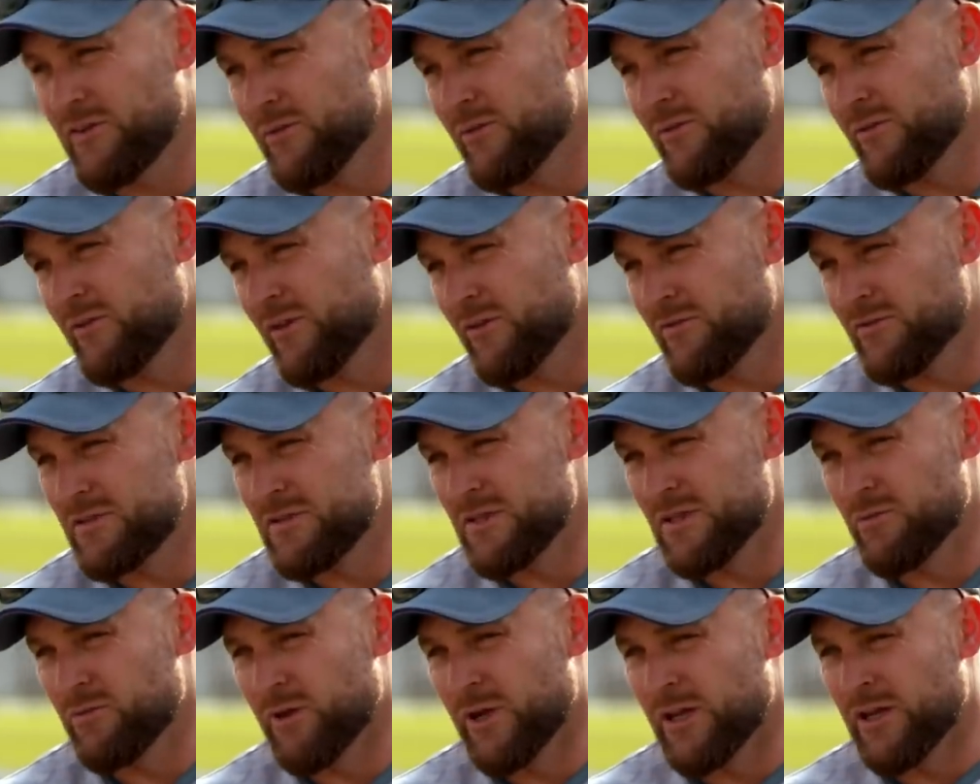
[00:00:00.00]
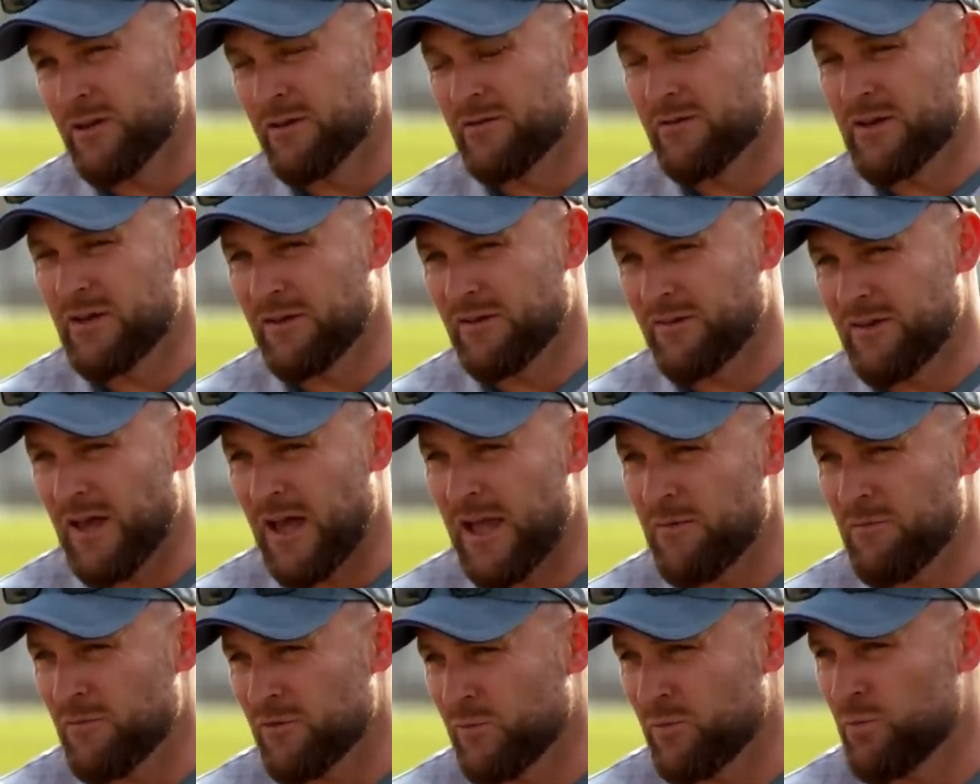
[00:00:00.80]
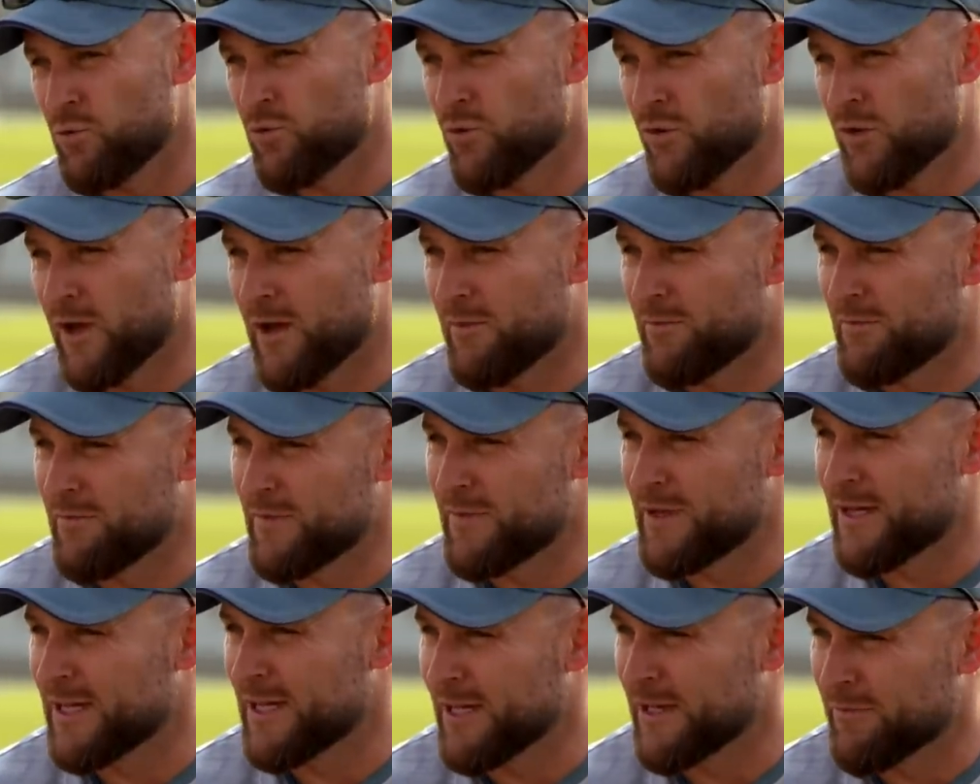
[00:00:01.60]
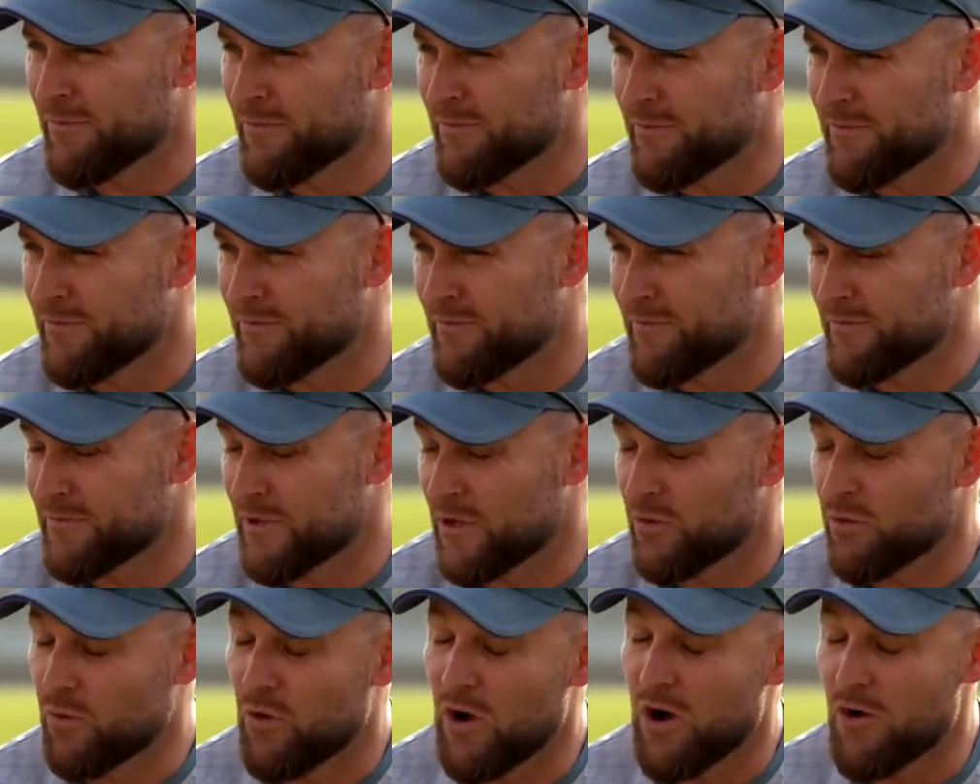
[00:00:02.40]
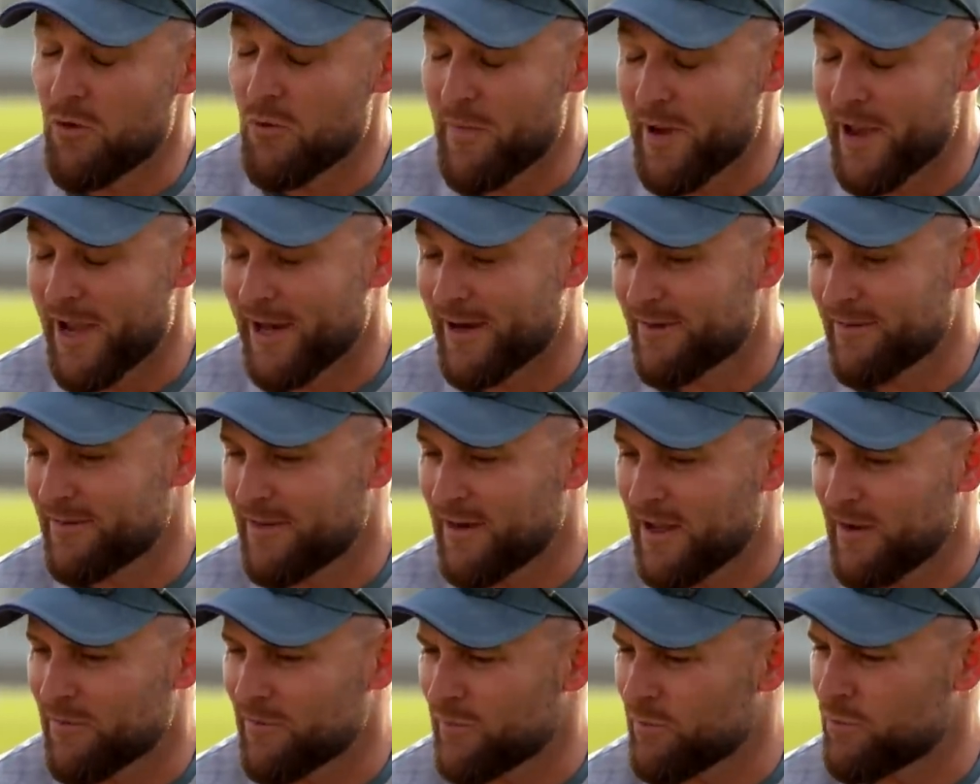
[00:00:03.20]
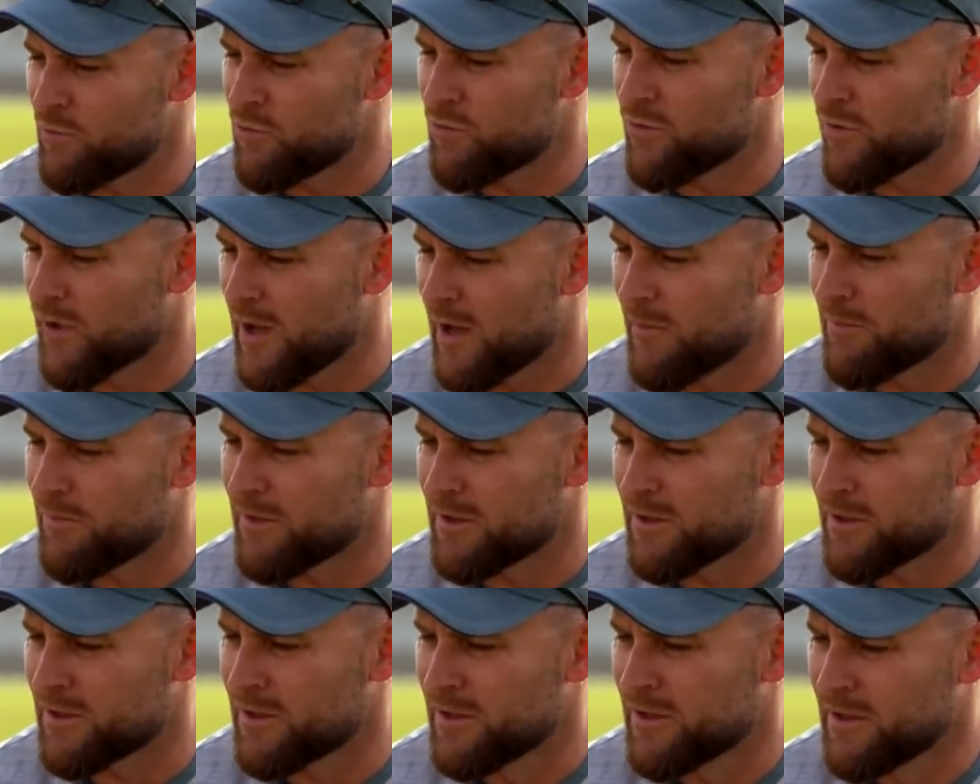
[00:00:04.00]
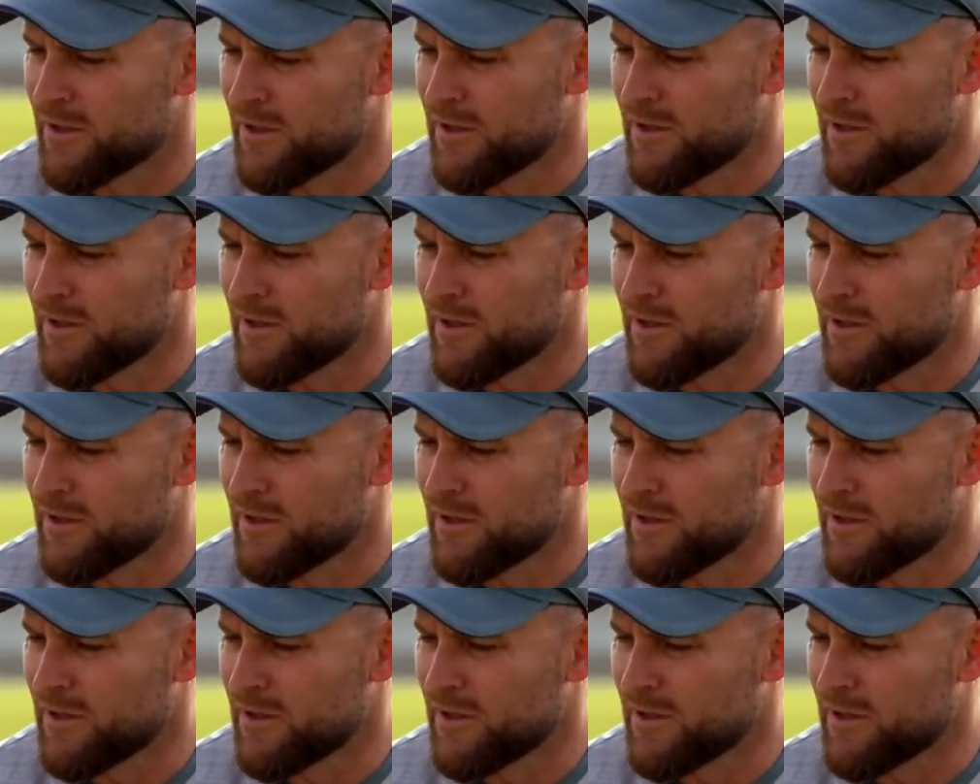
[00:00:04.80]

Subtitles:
It was obviously when his name was brought up a while back, his name was brought up, and